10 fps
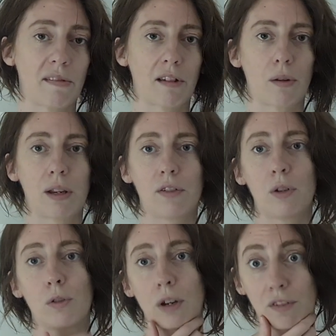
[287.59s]
So if you're
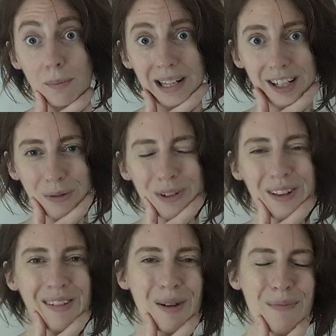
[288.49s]
not familiar with
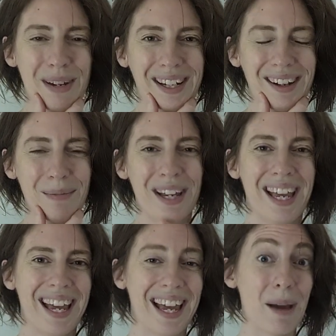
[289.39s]
the term pickup,
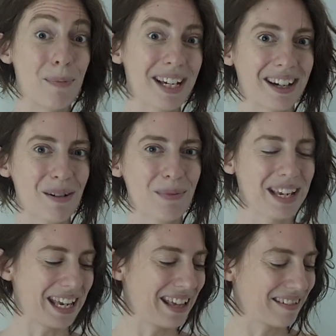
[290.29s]
a pickup
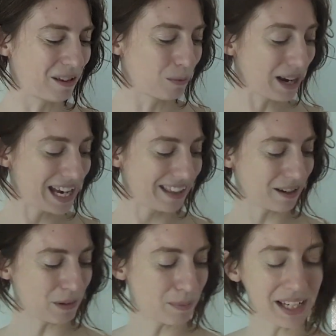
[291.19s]
is the way
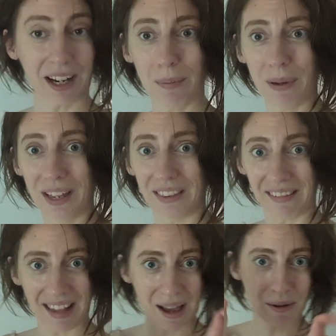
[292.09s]
that we pick up the
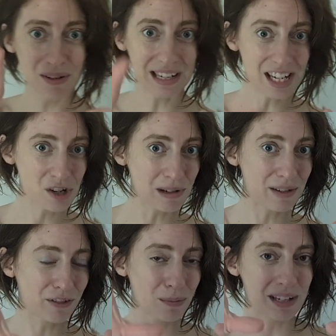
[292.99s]
sound literally
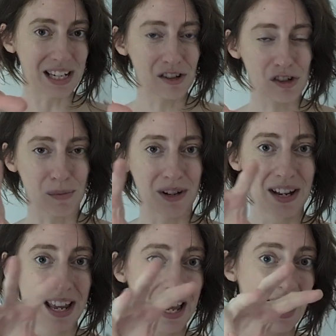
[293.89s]
from the instrument
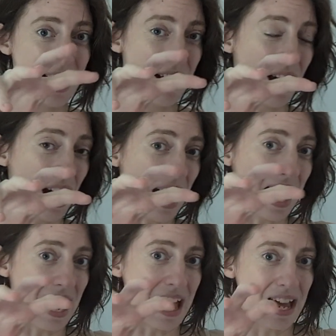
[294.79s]

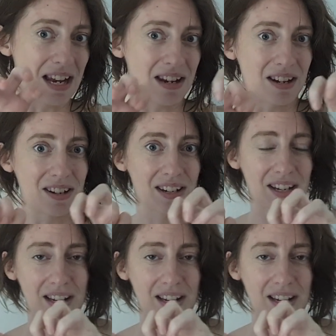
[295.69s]
and